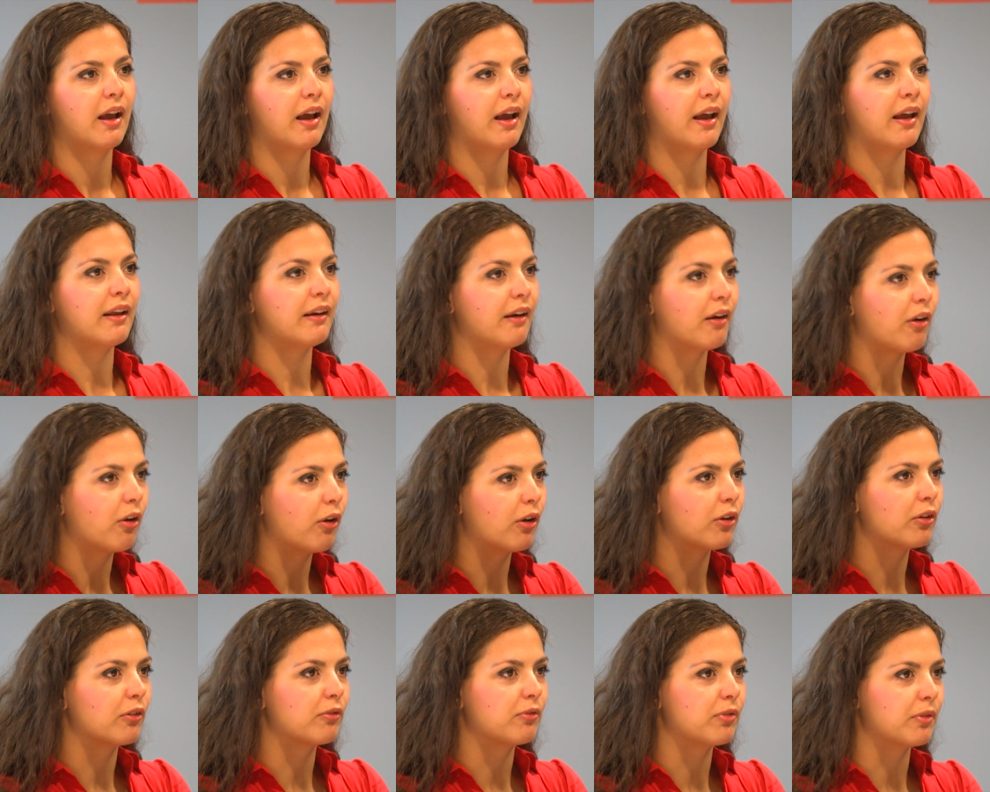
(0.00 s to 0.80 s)
and a
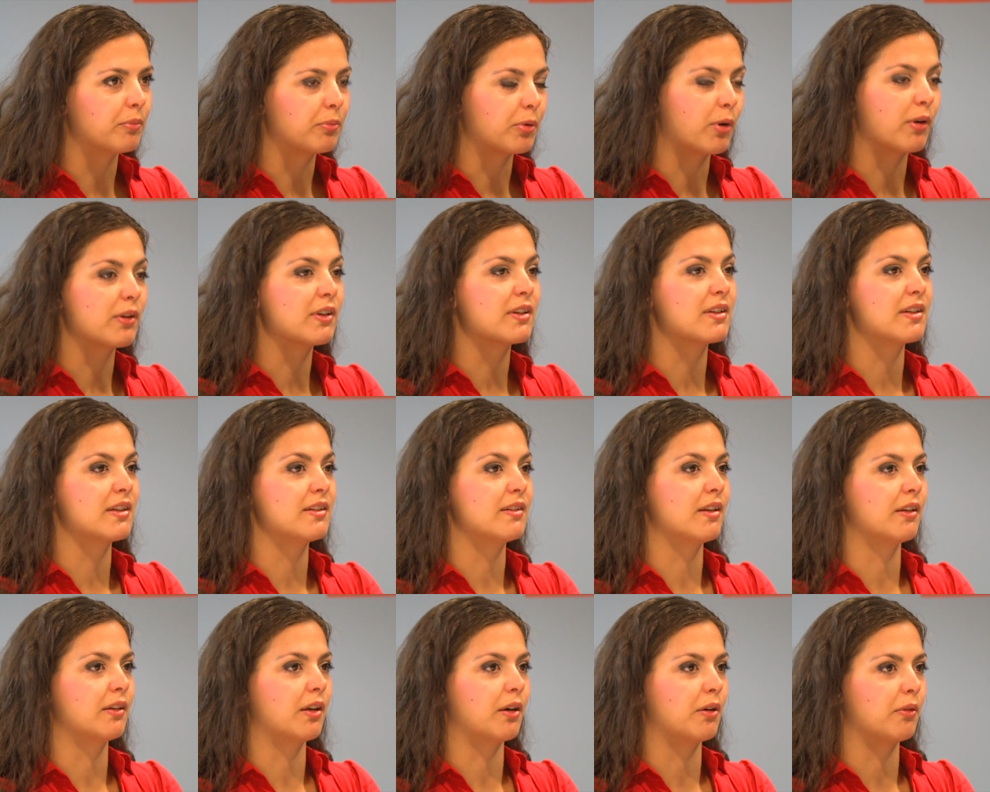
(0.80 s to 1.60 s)
lot of
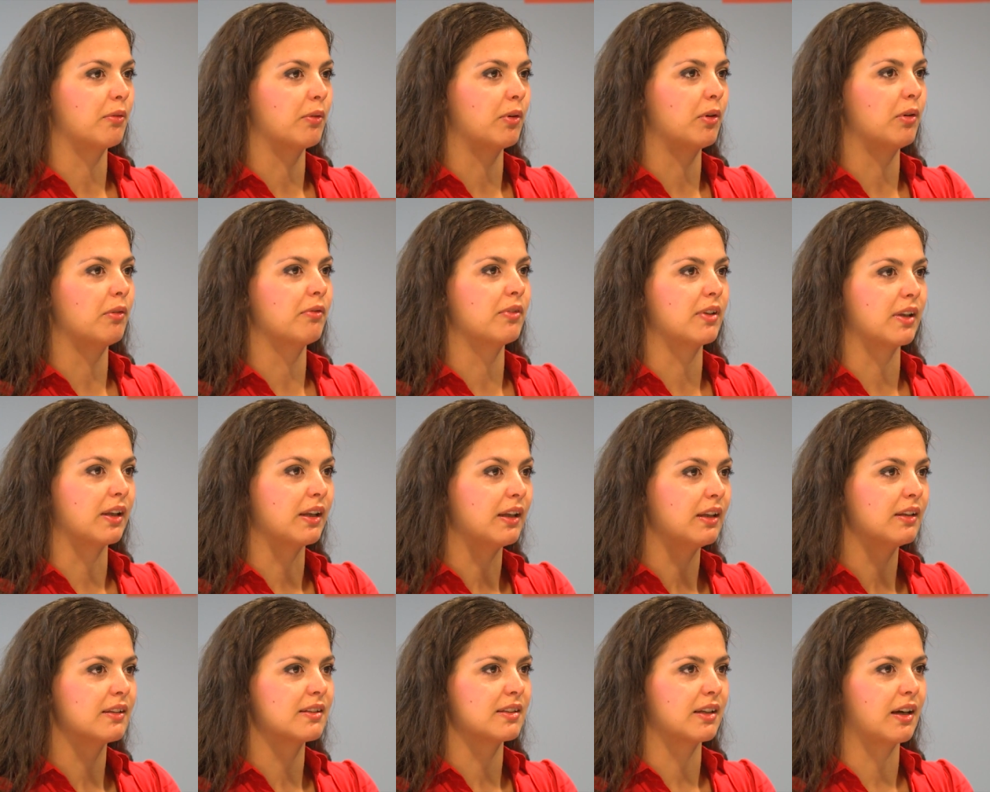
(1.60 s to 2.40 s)
processes that are involved
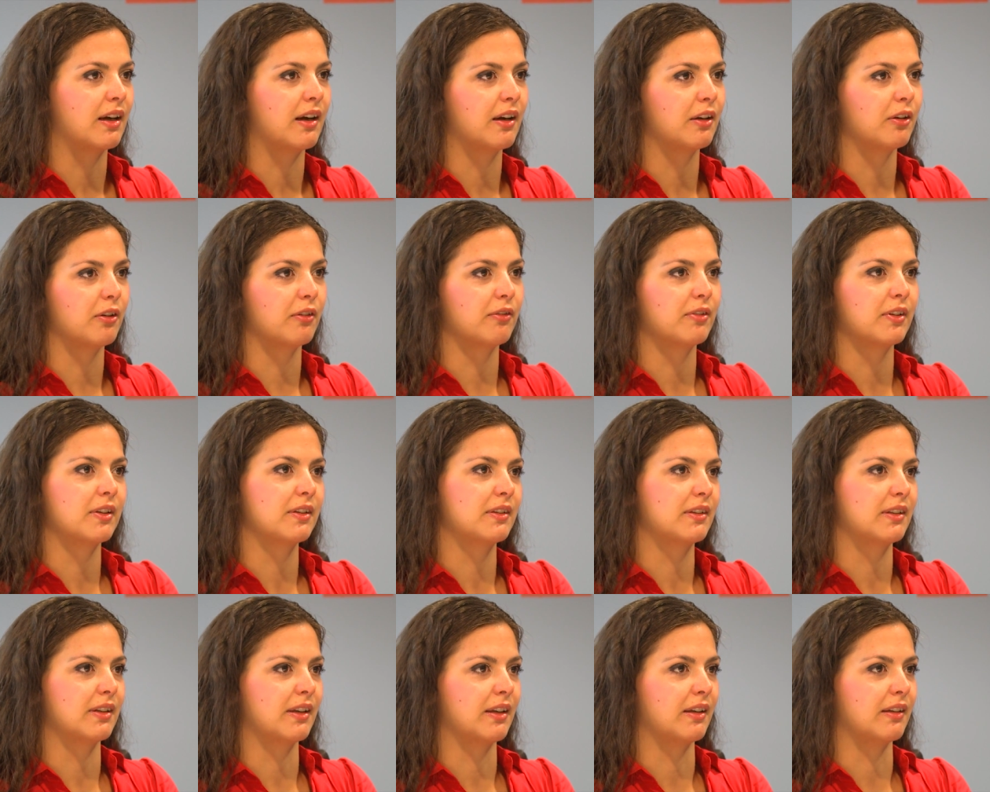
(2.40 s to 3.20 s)
inside of
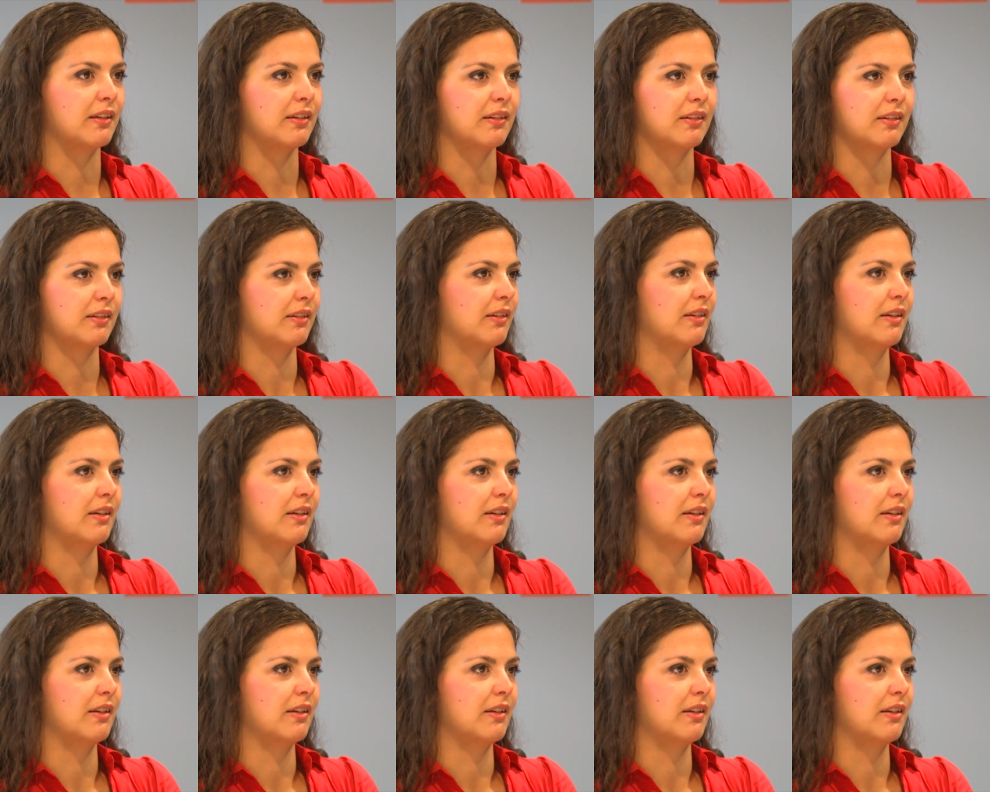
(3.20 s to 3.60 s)
it and.